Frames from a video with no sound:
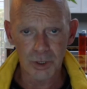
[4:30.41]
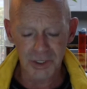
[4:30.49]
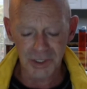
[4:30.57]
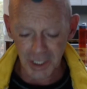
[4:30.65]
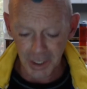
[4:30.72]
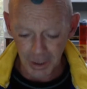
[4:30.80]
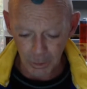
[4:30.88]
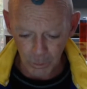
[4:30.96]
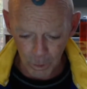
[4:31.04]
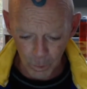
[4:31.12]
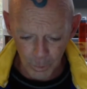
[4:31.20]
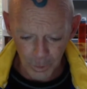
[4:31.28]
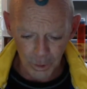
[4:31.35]
It's getting
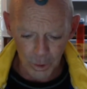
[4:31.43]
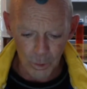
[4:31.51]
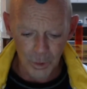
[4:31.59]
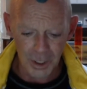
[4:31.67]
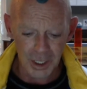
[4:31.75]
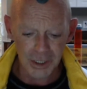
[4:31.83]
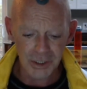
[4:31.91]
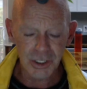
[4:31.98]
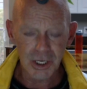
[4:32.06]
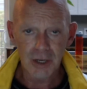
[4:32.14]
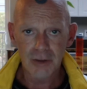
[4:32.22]
lower and lower in age.